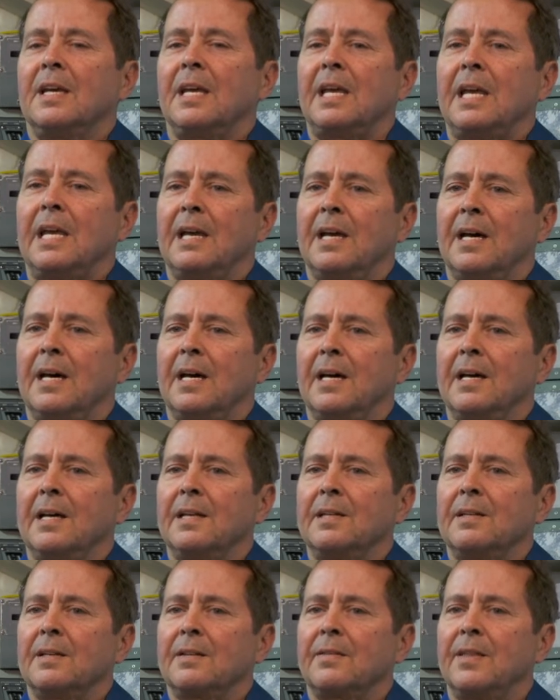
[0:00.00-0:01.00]

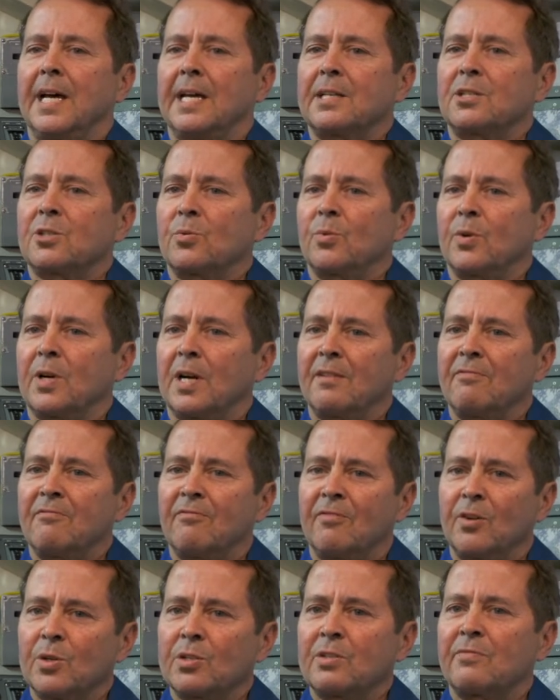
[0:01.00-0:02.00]
And that's where I
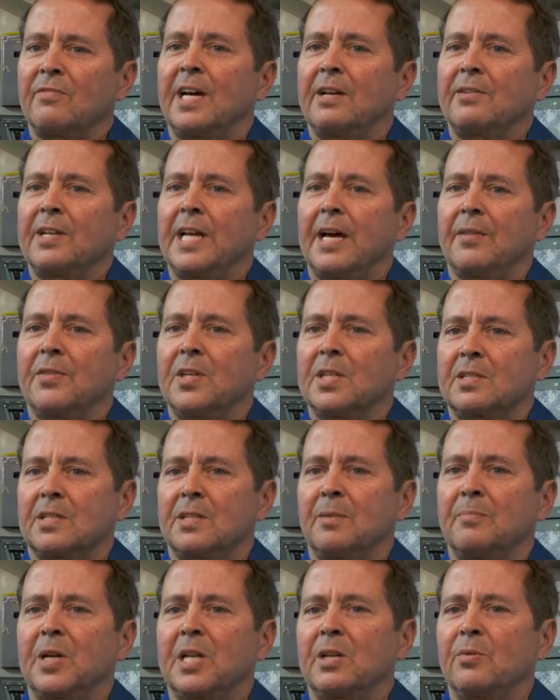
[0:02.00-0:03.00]
first found out that
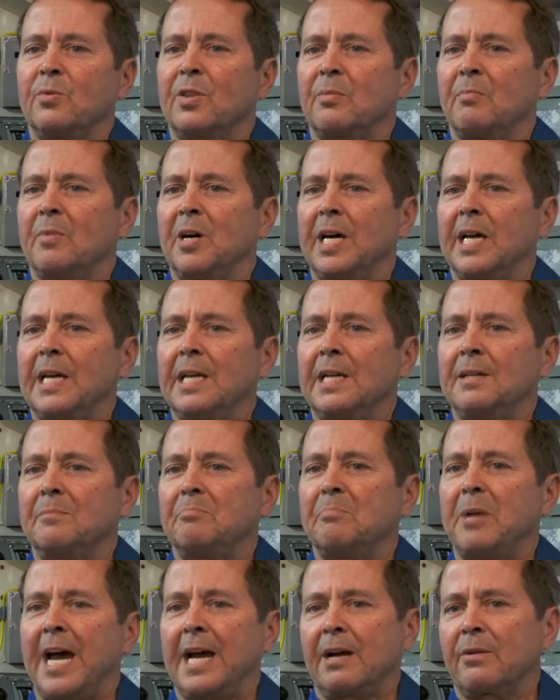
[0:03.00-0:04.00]
somebody with my
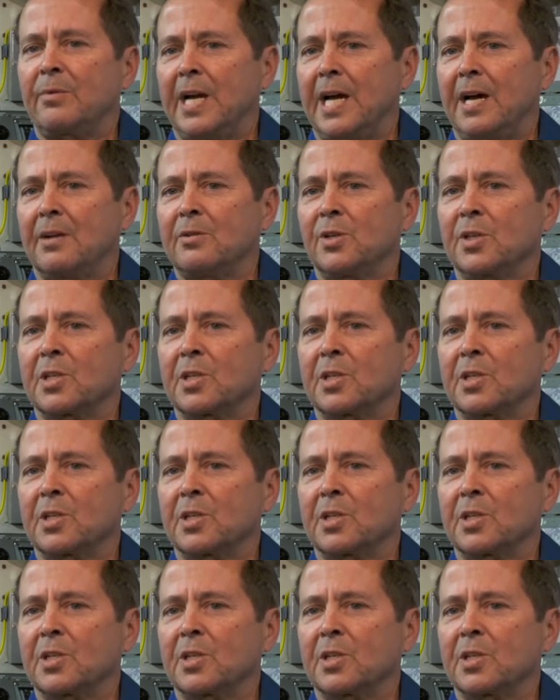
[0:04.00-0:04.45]
background or